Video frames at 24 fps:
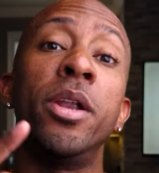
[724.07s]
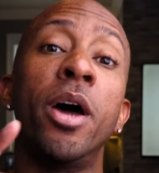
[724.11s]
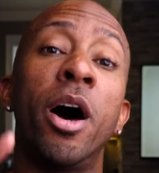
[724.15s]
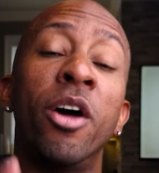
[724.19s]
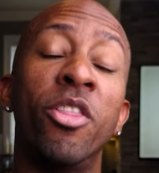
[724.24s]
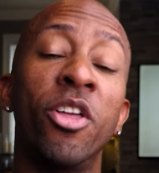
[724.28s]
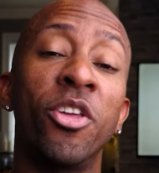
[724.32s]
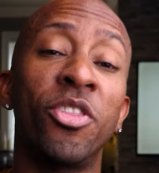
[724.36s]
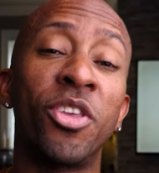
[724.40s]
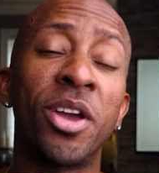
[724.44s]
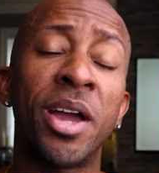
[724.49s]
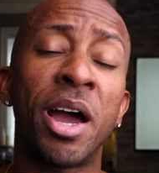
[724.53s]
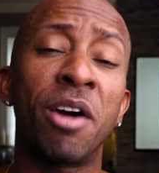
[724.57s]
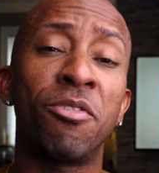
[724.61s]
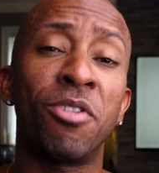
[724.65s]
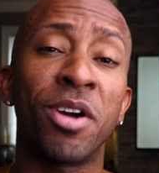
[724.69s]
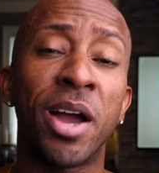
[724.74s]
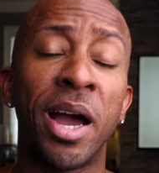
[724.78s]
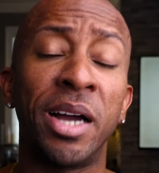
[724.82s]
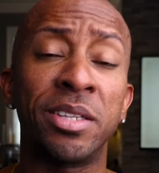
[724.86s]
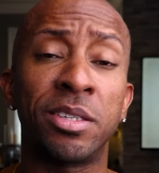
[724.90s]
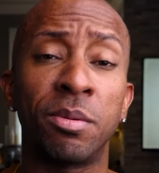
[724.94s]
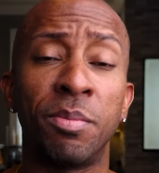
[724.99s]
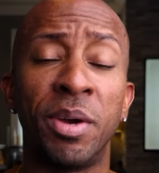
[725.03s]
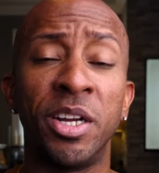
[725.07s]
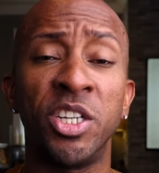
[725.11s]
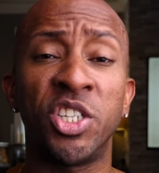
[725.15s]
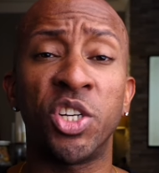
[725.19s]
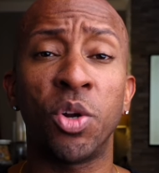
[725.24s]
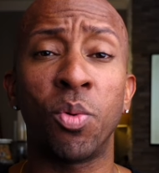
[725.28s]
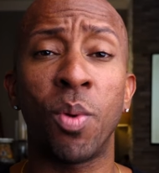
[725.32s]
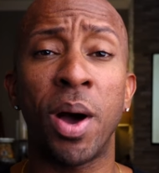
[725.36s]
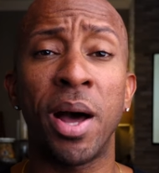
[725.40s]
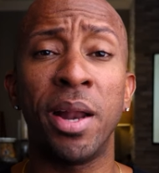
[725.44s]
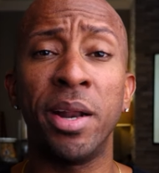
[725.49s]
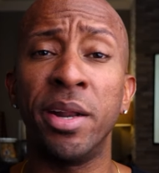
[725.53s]
The other thing I forgot to
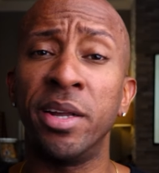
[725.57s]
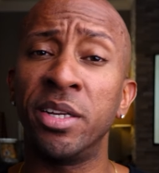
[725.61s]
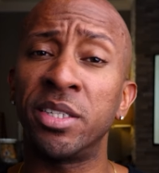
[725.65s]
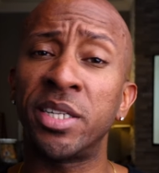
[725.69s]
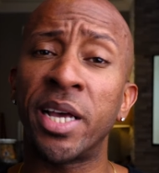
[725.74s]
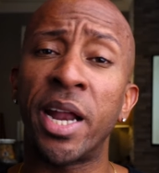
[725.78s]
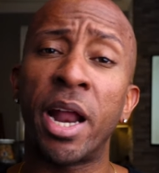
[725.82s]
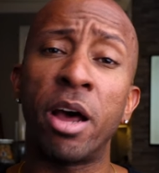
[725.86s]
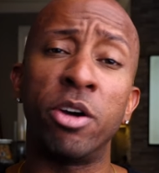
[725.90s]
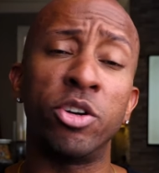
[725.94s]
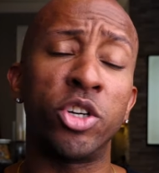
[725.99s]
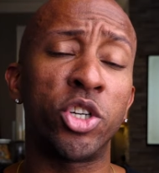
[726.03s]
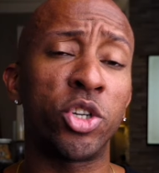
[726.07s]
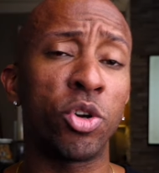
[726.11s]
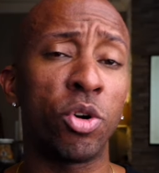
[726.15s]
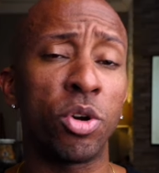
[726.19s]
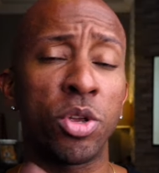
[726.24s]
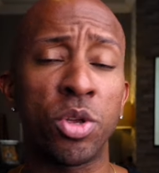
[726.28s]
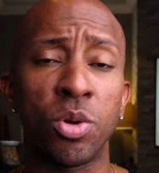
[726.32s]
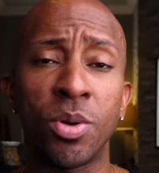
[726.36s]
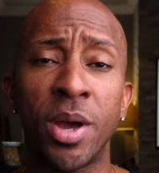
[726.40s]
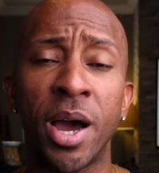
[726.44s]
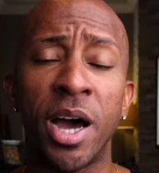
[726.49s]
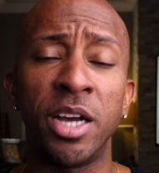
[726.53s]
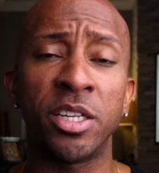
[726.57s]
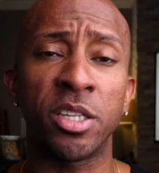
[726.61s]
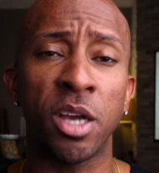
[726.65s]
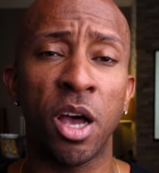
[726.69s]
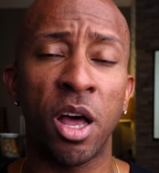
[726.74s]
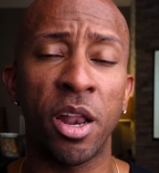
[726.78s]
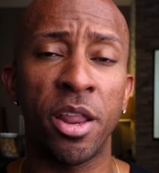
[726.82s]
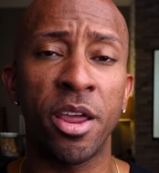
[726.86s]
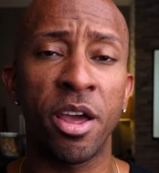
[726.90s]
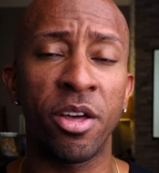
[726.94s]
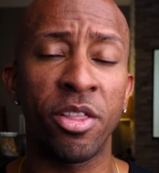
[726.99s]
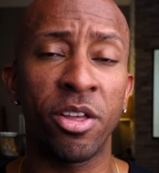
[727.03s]
mention while it is that I was showing you guys
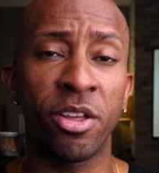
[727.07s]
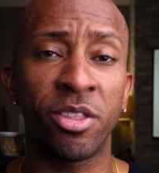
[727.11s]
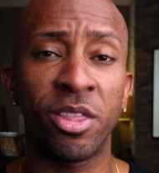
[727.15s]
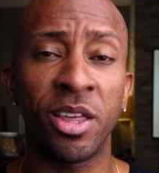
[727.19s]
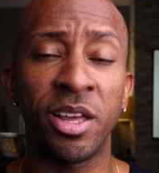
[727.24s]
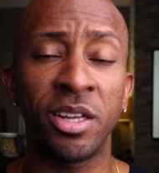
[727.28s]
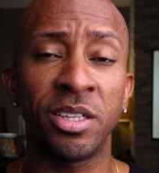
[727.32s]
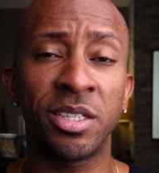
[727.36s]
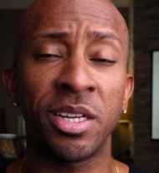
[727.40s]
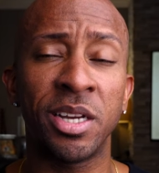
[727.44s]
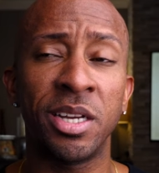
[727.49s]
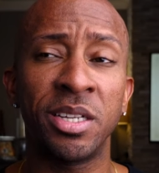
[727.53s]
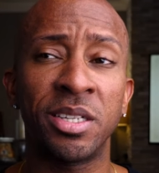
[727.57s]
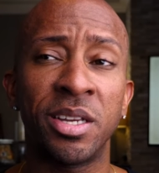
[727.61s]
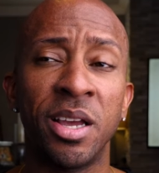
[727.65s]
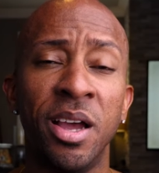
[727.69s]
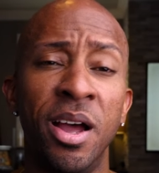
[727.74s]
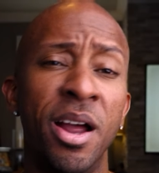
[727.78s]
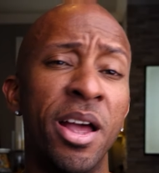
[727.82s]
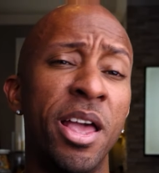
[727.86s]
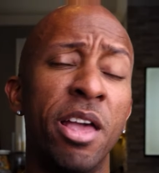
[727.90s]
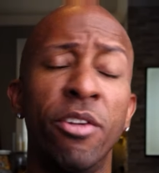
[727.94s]
all the other things is,